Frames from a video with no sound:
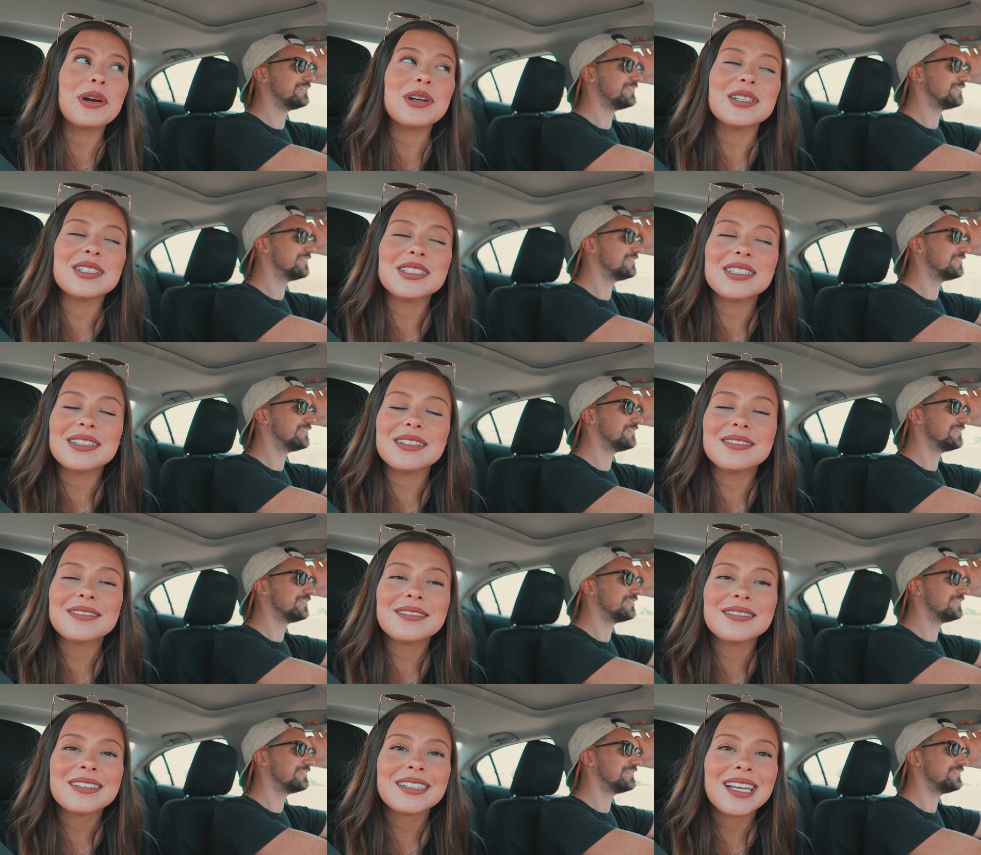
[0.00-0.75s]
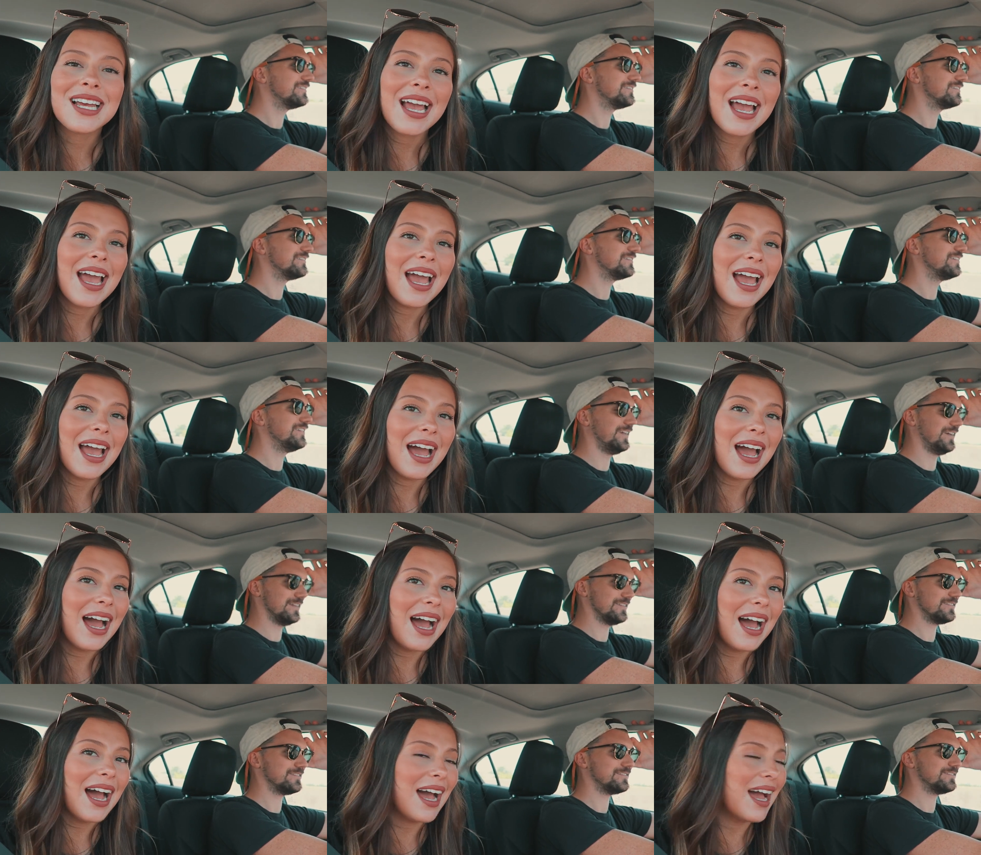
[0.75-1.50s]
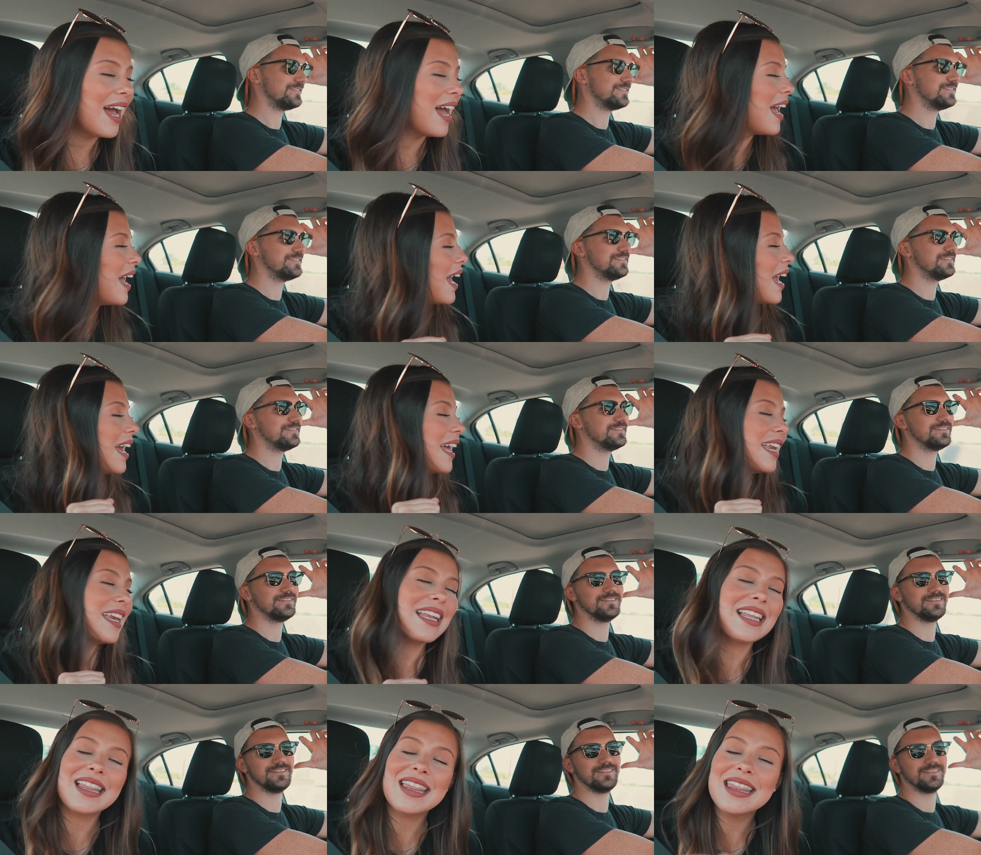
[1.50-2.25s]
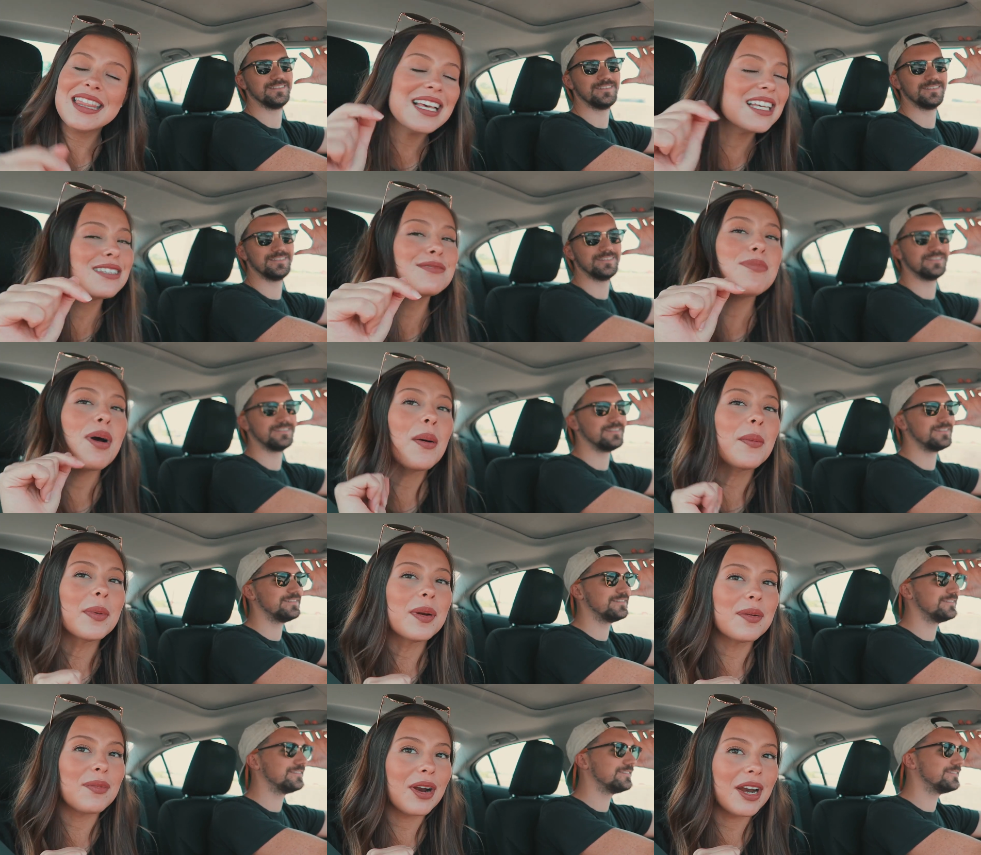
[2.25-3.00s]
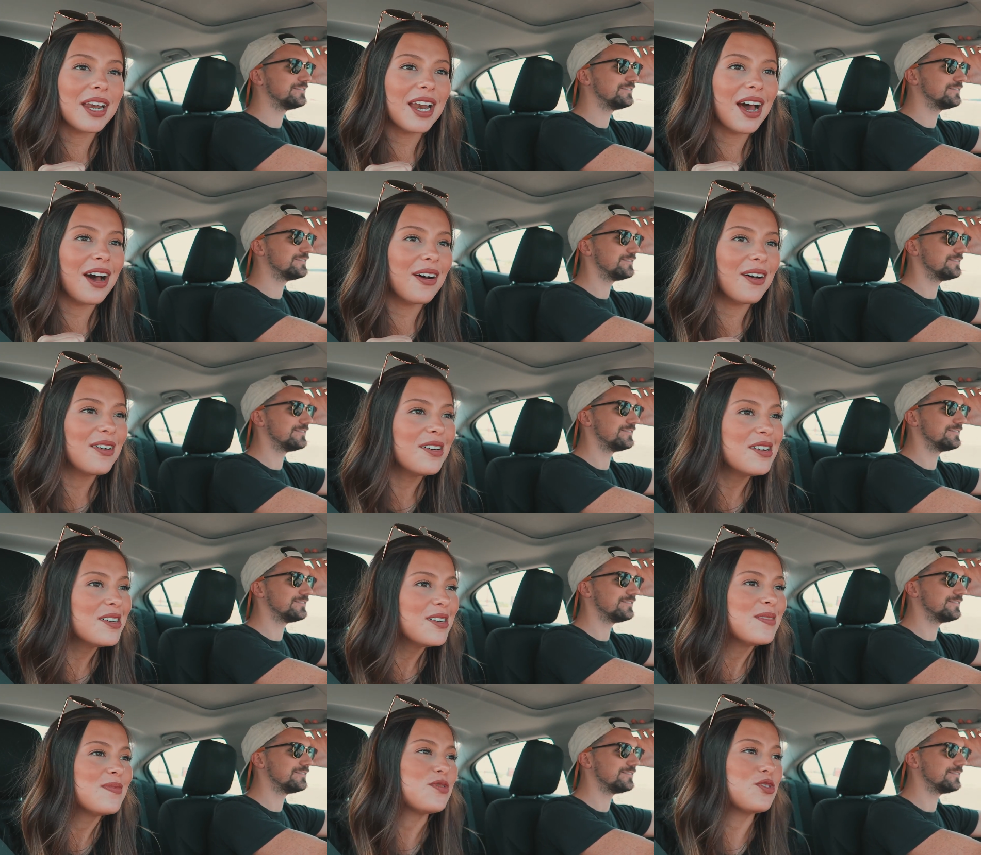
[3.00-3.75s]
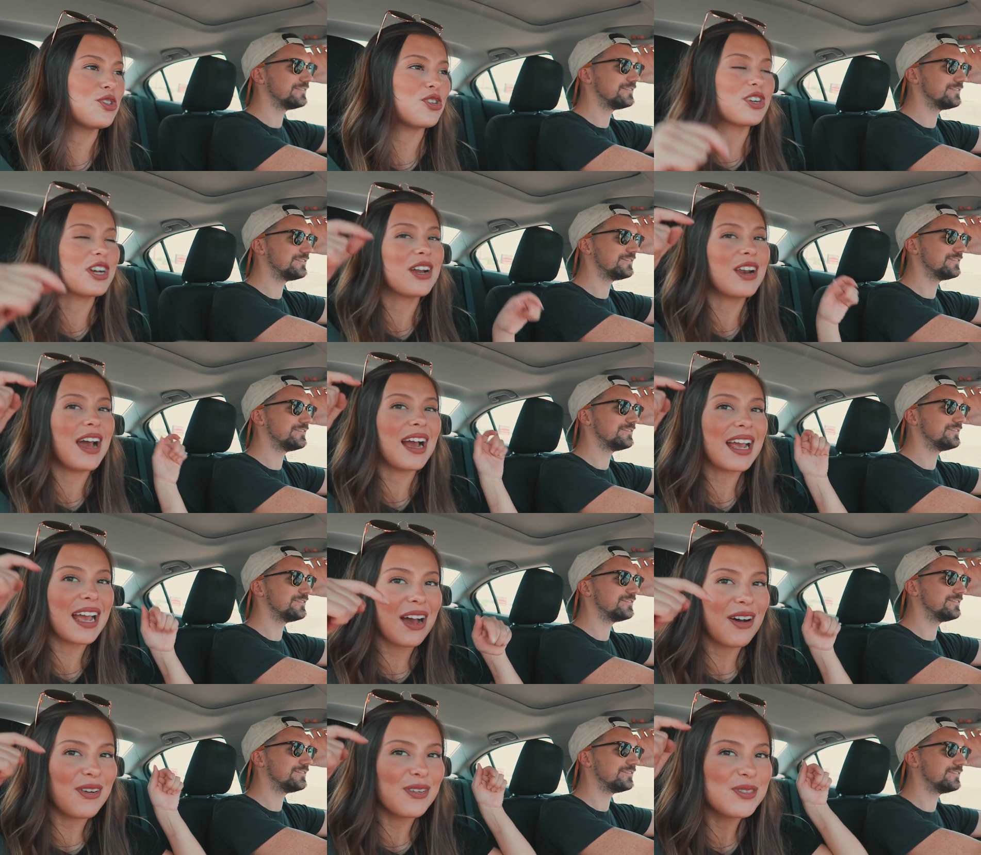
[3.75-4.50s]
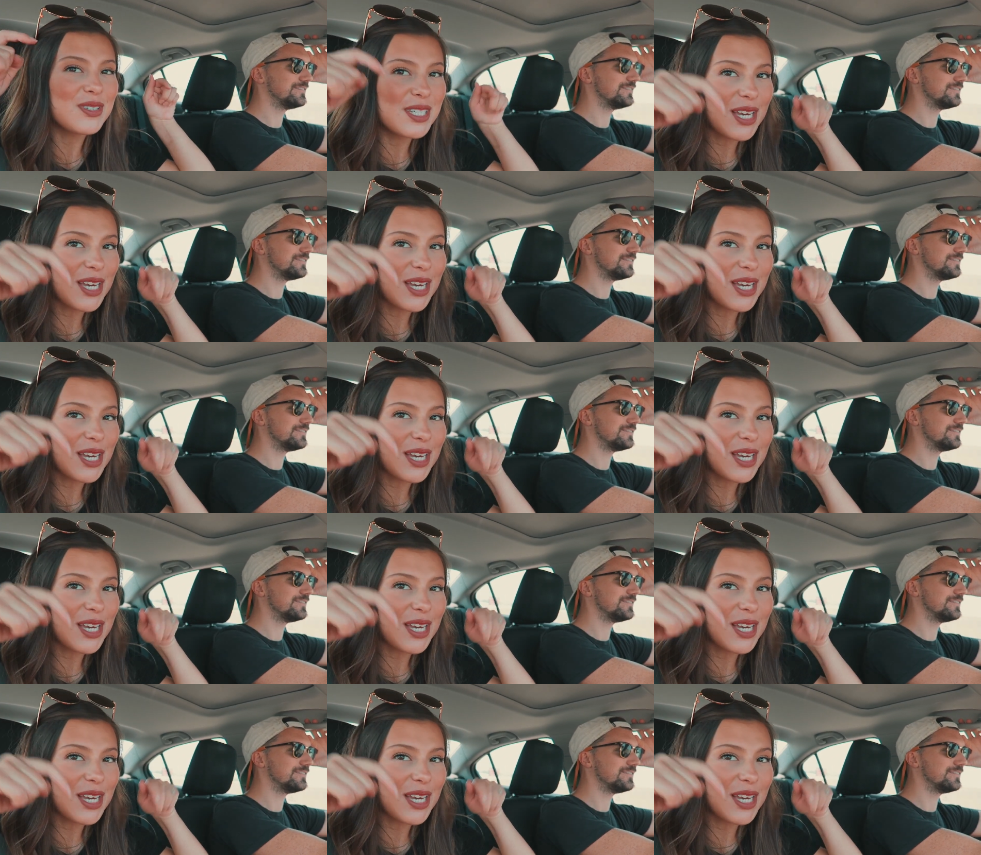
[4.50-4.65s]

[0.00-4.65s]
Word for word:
Speaker 1: person. Yes. And in this moment right now, you're gonna go